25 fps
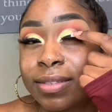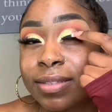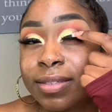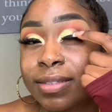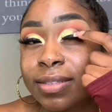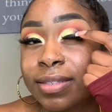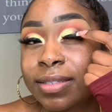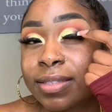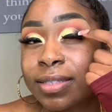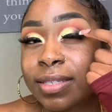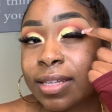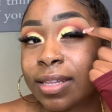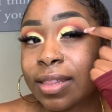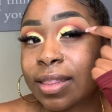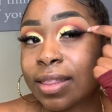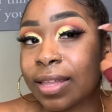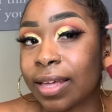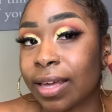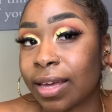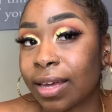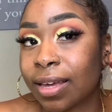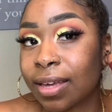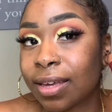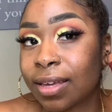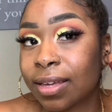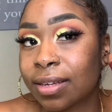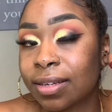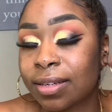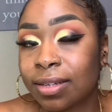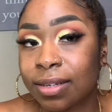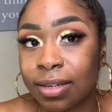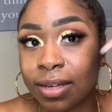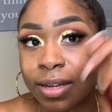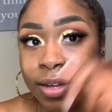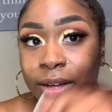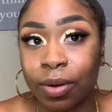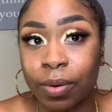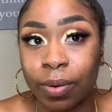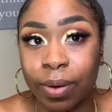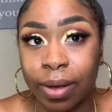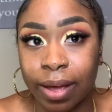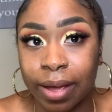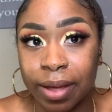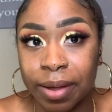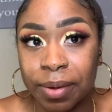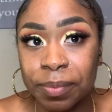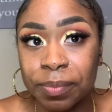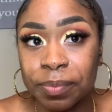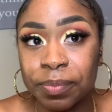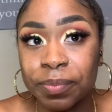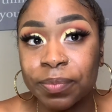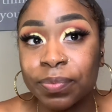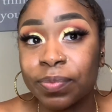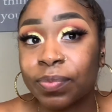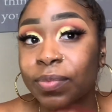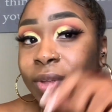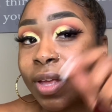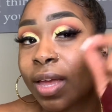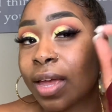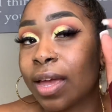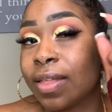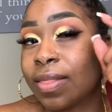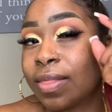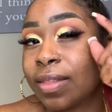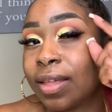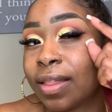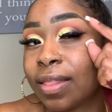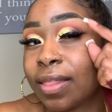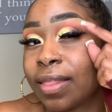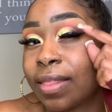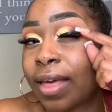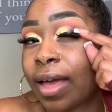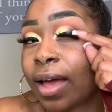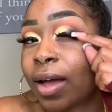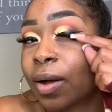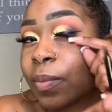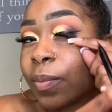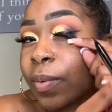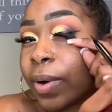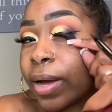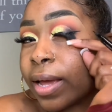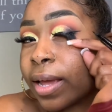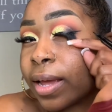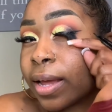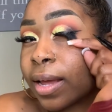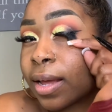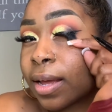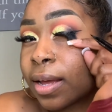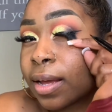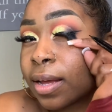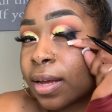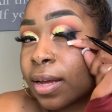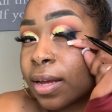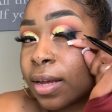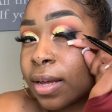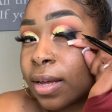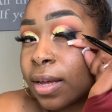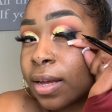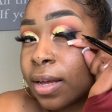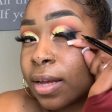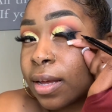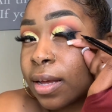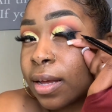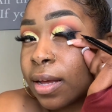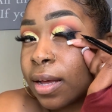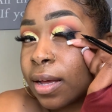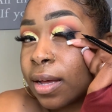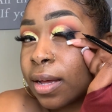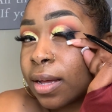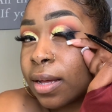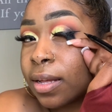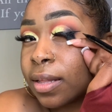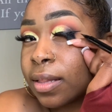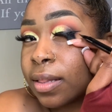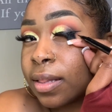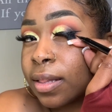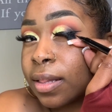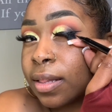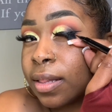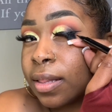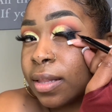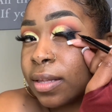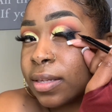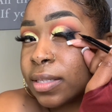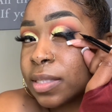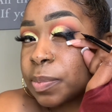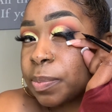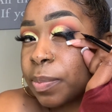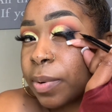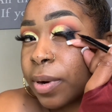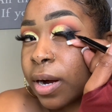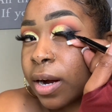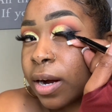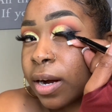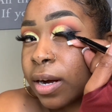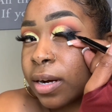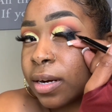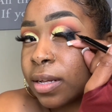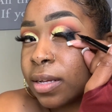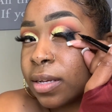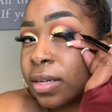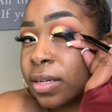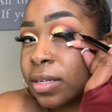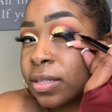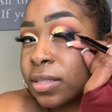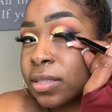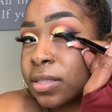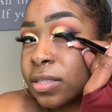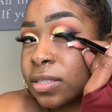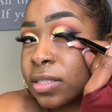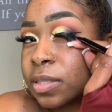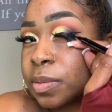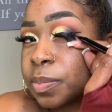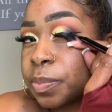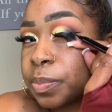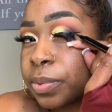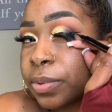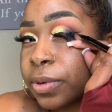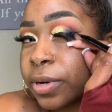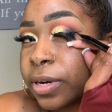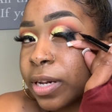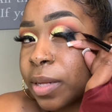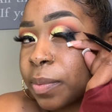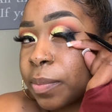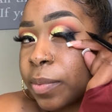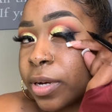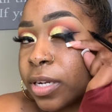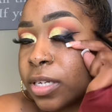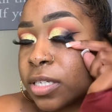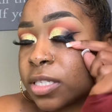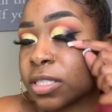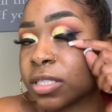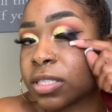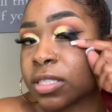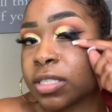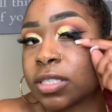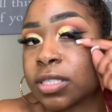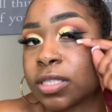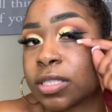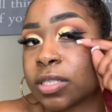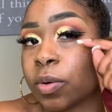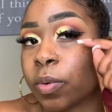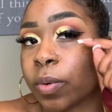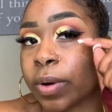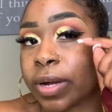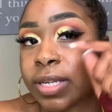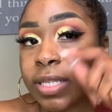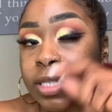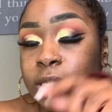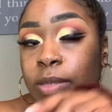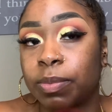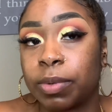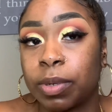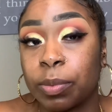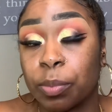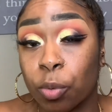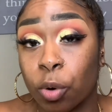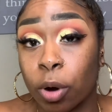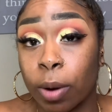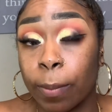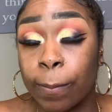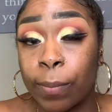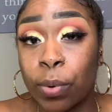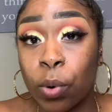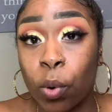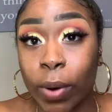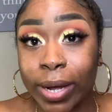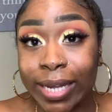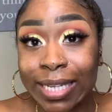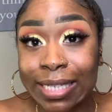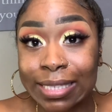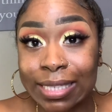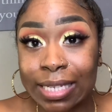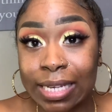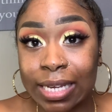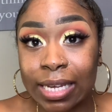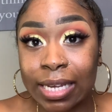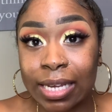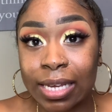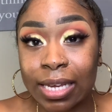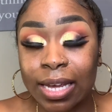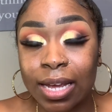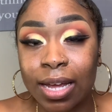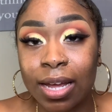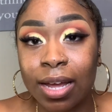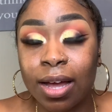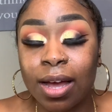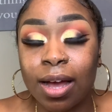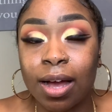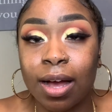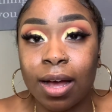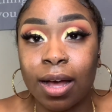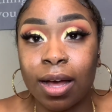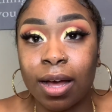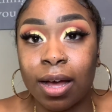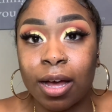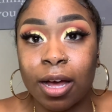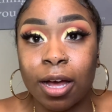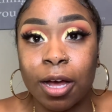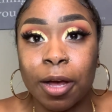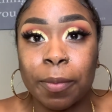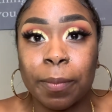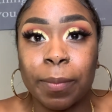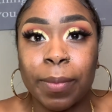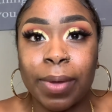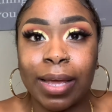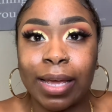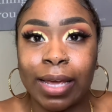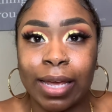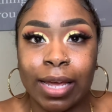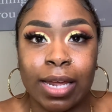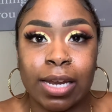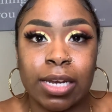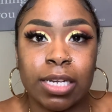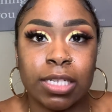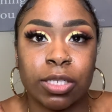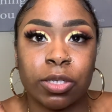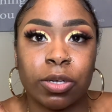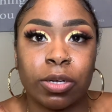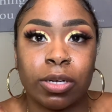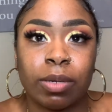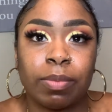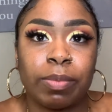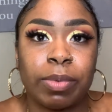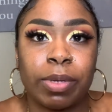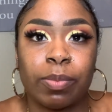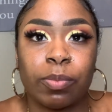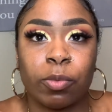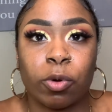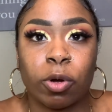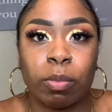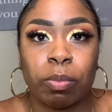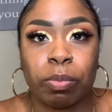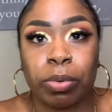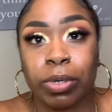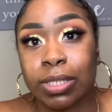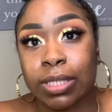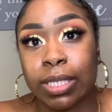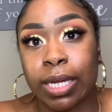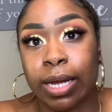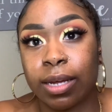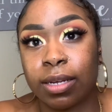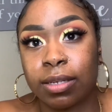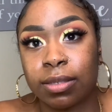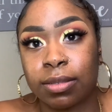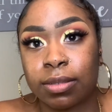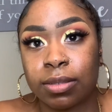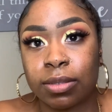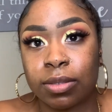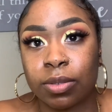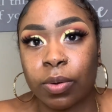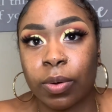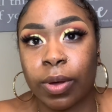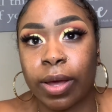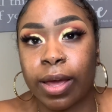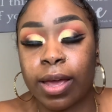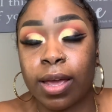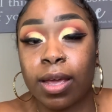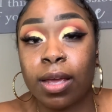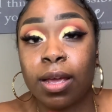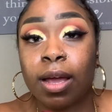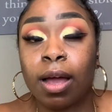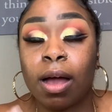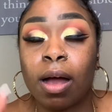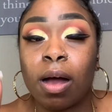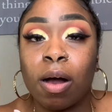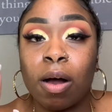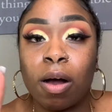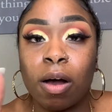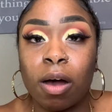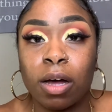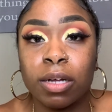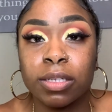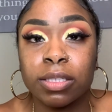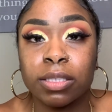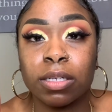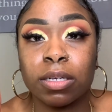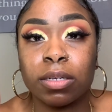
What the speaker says: to thick, okay? And then that way, this part is just pretty much just going to be more pointy, and it's gonna be more precise, okay? Also,